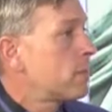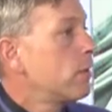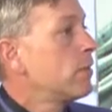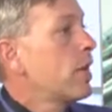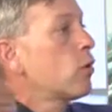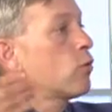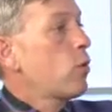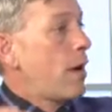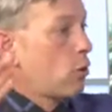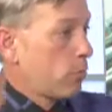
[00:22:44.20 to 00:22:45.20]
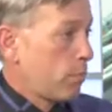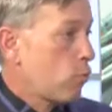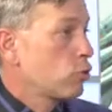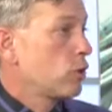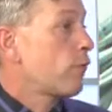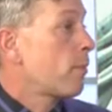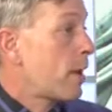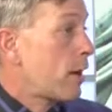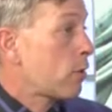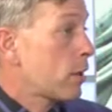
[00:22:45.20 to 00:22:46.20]
they don't know how to approach it from
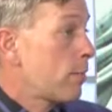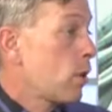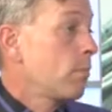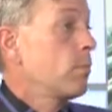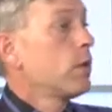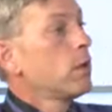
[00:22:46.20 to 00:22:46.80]
an outside problem.